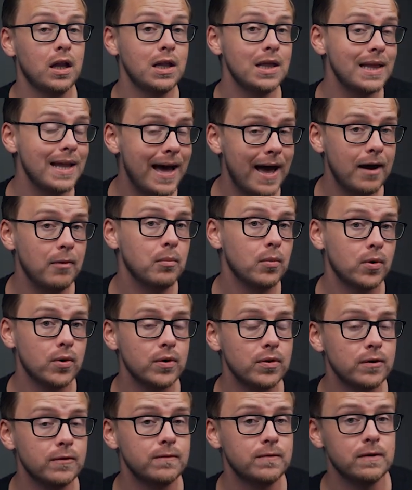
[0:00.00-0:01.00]
a lot
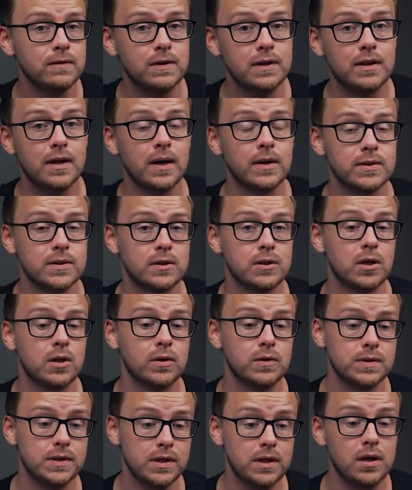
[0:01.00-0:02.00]
more than
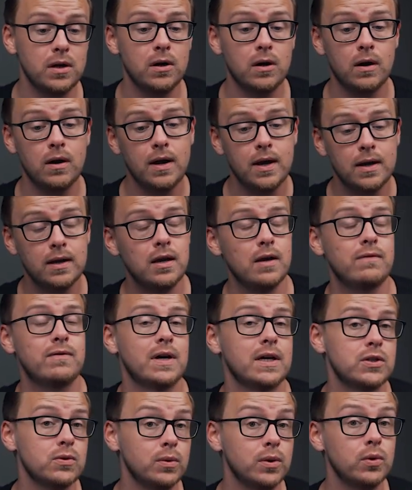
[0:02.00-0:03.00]
$50,000 a year if
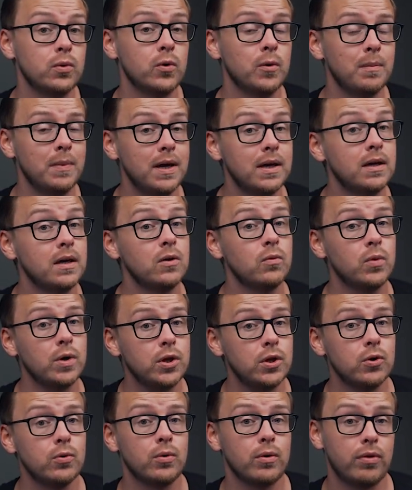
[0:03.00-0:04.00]
that's what you were making
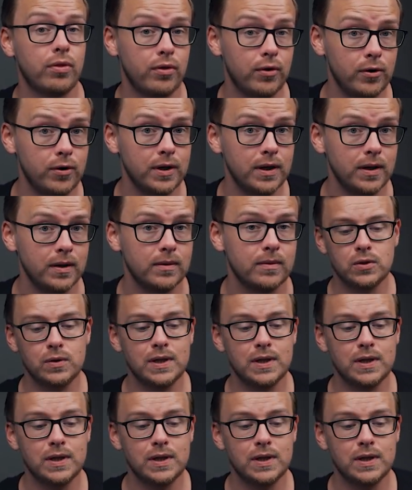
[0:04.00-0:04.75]
when you were 30. So